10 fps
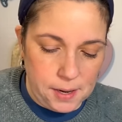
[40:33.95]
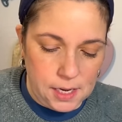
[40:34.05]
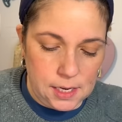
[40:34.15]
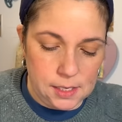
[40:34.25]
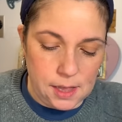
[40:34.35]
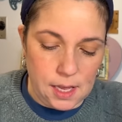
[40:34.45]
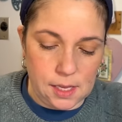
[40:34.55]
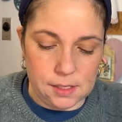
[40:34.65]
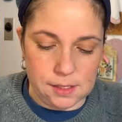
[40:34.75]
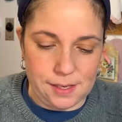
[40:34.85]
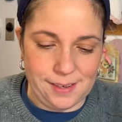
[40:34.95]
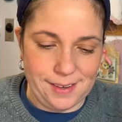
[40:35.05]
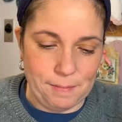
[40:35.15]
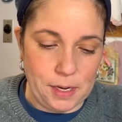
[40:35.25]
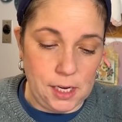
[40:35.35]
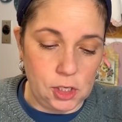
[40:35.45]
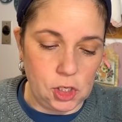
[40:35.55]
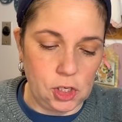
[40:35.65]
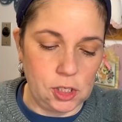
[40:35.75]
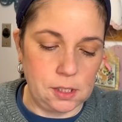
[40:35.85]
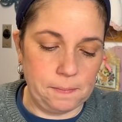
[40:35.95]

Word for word: mini things, miniatures?